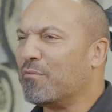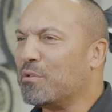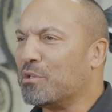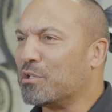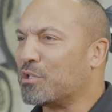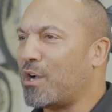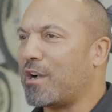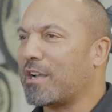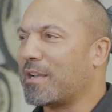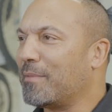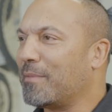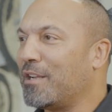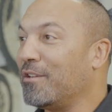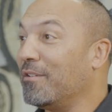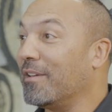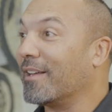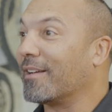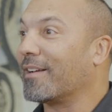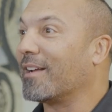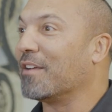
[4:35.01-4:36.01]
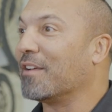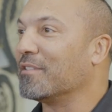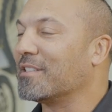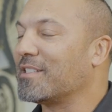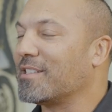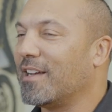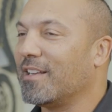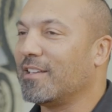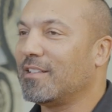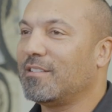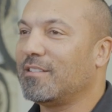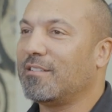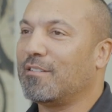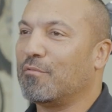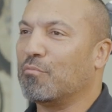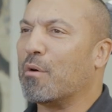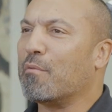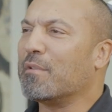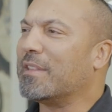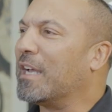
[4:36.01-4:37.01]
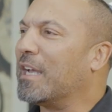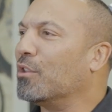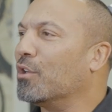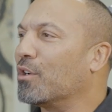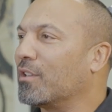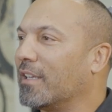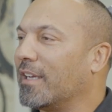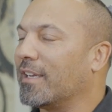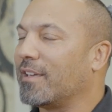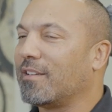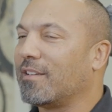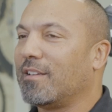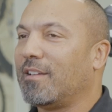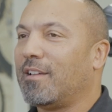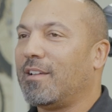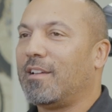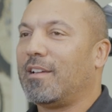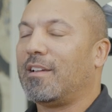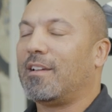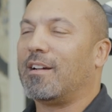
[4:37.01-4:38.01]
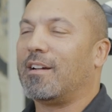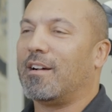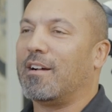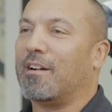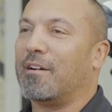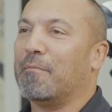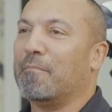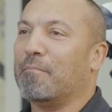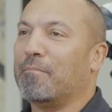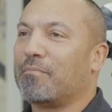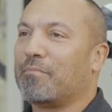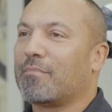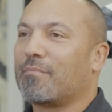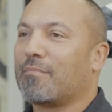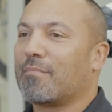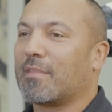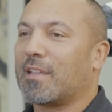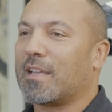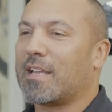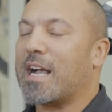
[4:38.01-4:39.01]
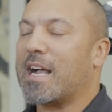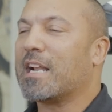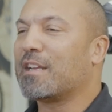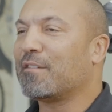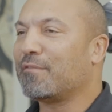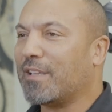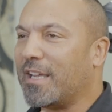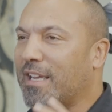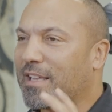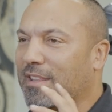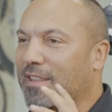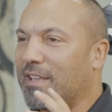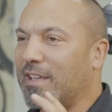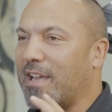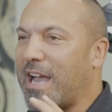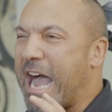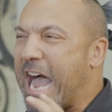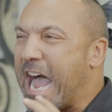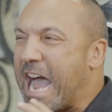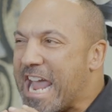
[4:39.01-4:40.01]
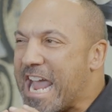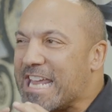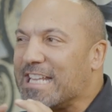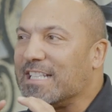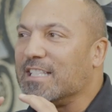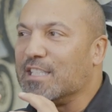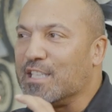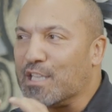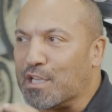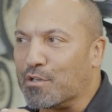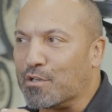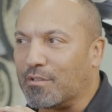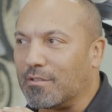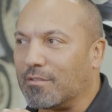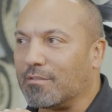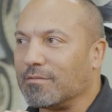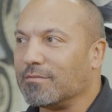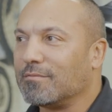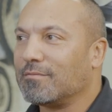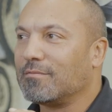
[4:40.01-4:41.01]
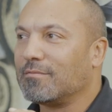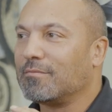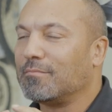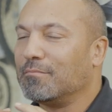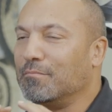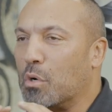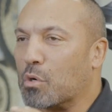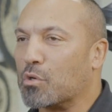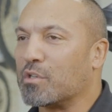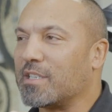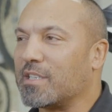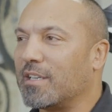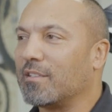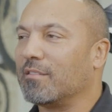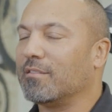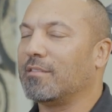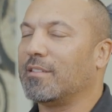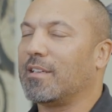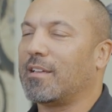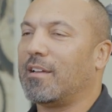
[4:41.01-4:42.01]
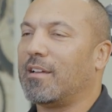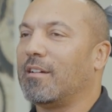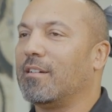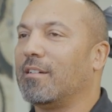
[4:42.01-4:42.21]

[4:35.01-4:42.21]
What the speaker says: that even when you talk about it, you get kind of excited. What would that look like? Kind of like the ideal motorcycle